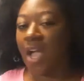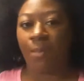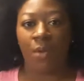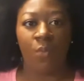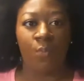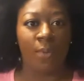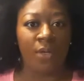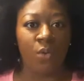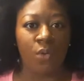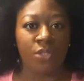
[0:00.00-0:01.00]
I got
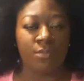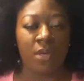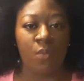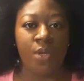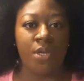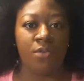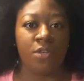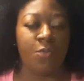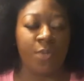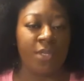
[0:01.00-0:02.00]
my doors and my
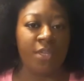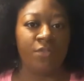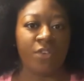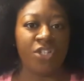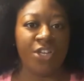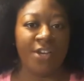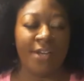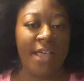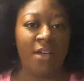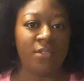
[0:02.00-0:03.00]
windows open, getting fresh air
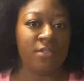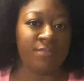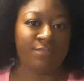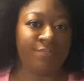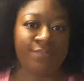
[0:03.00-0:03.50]
in the house.